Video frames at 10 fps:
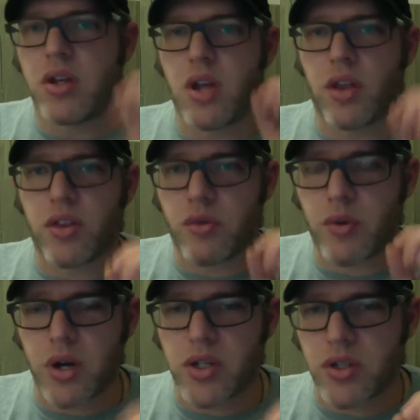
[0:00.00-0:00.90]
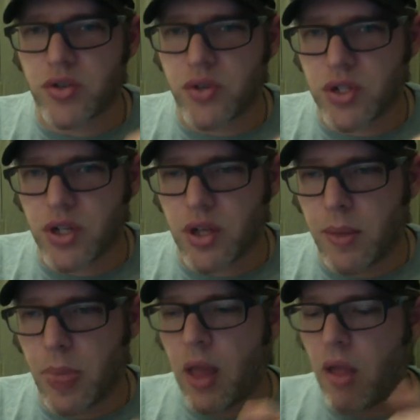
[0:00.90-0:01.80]
Nothing requires electricity.
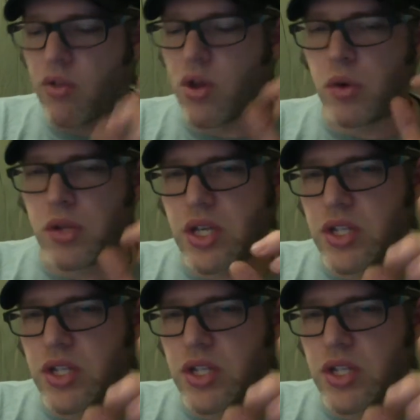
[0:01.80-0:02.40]
The only